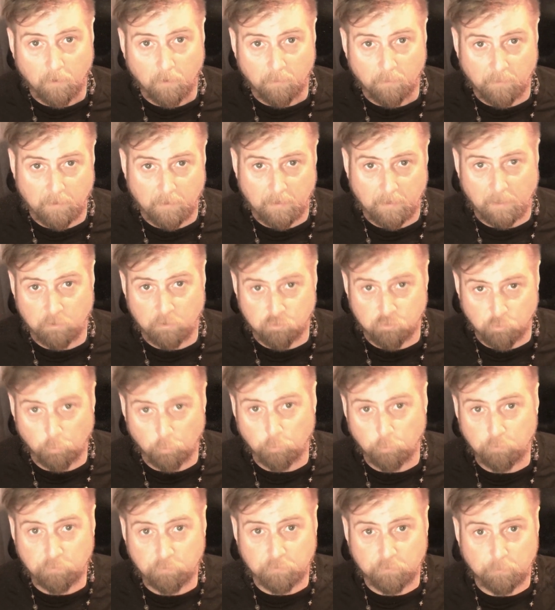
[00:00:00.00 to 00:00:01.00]
that I
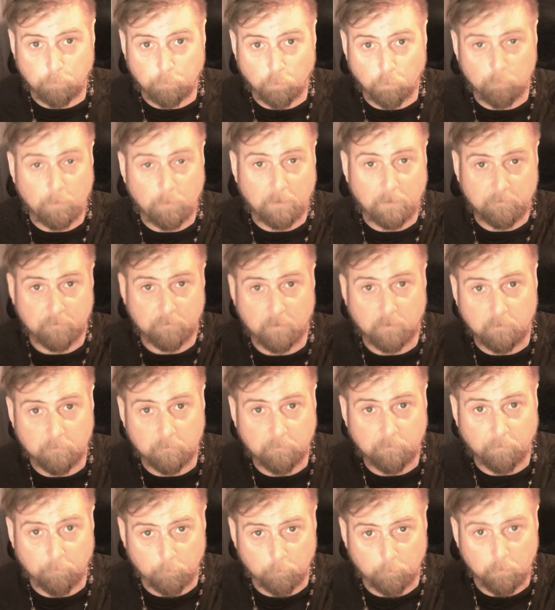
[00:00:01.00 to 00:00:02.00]
chose to put myself
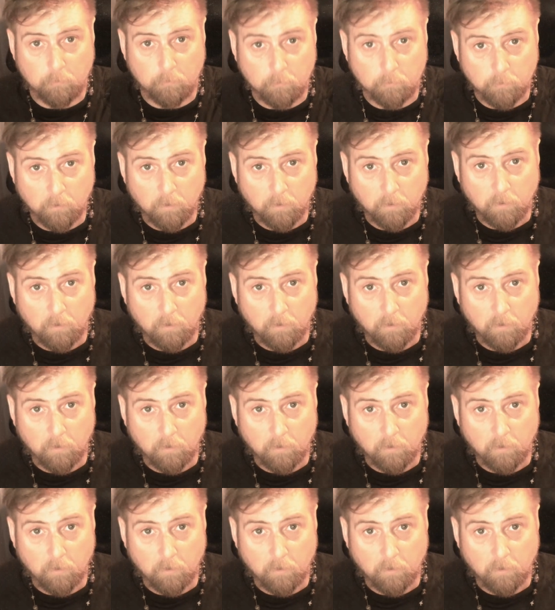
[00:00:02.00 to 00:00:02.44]
through